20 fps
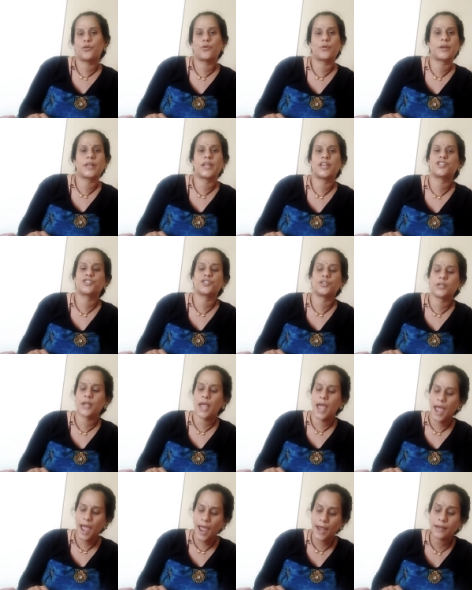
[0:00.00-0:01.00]
rotation
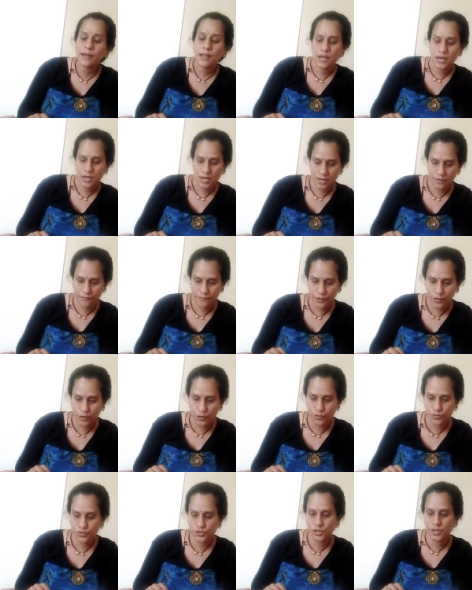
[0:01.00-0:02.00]
and
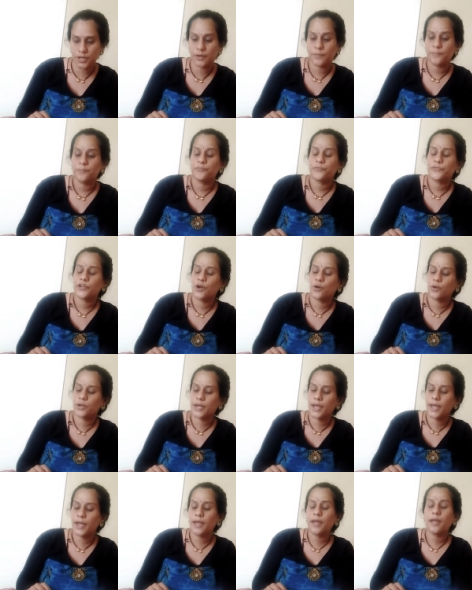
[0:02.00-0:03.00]
revolution.
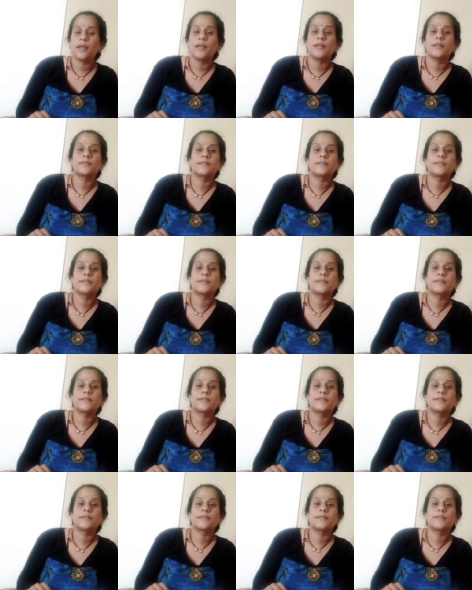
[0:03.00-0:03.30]
Okay.